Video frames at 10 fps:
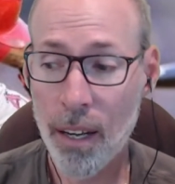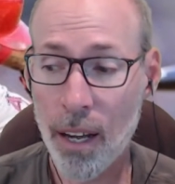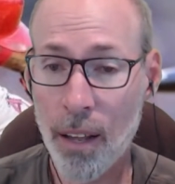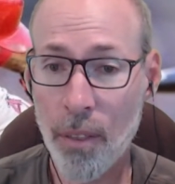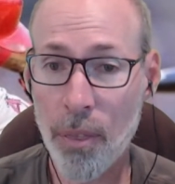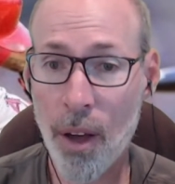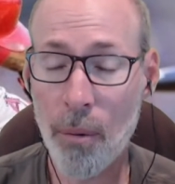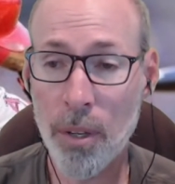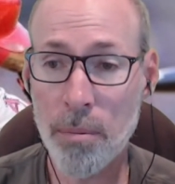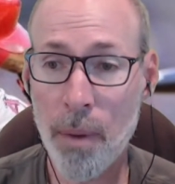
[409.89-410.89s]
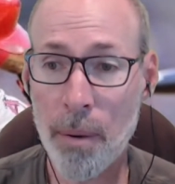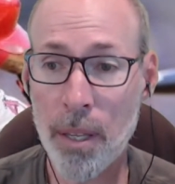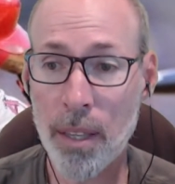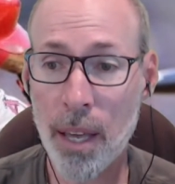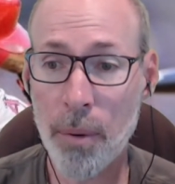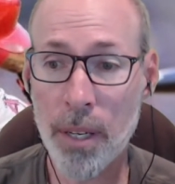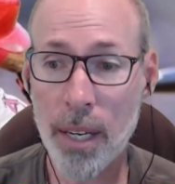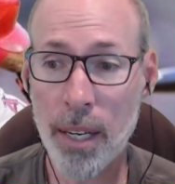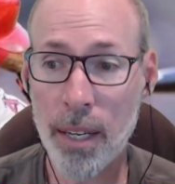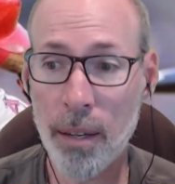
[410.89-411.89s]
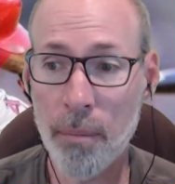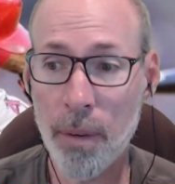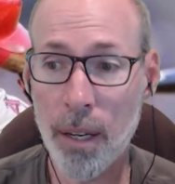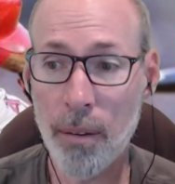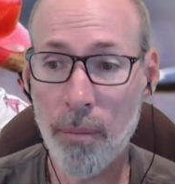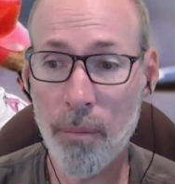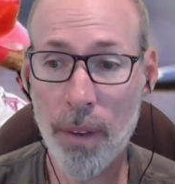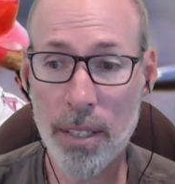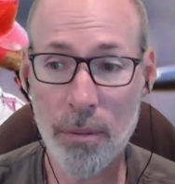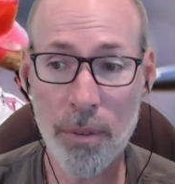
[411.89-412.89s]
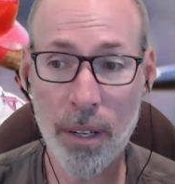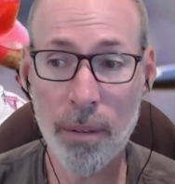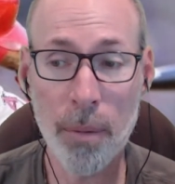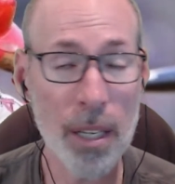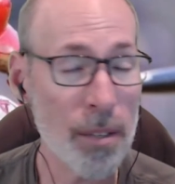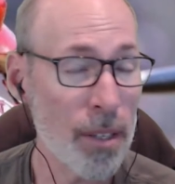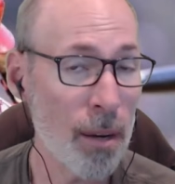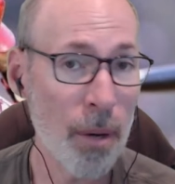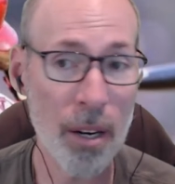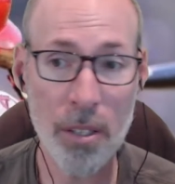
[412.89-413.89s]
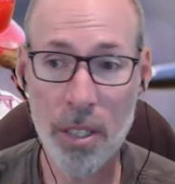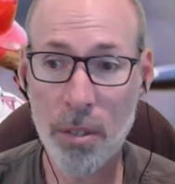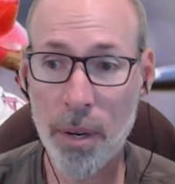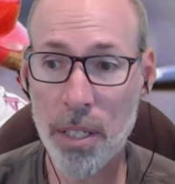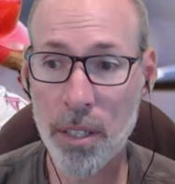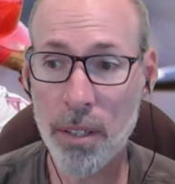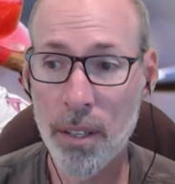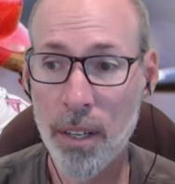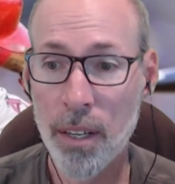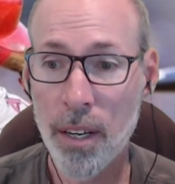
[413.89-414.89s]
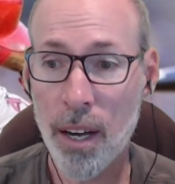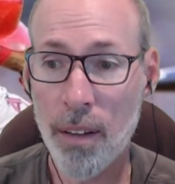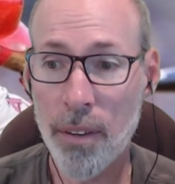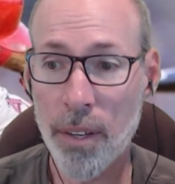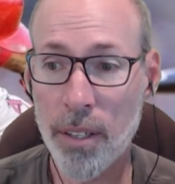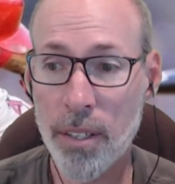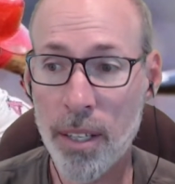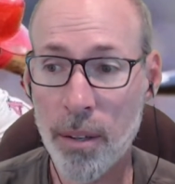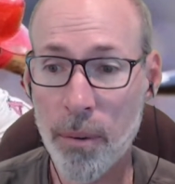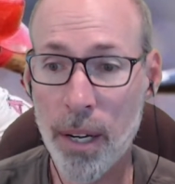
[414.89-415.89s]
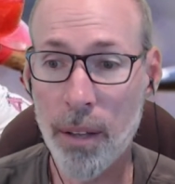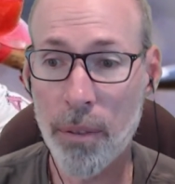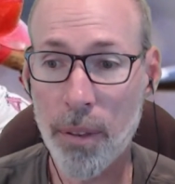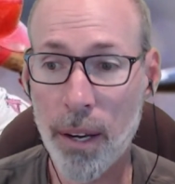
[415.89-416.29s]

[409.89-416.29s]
The thought was maybe that they would need him as a fill-in because of the doubleheader situation that they're dealing with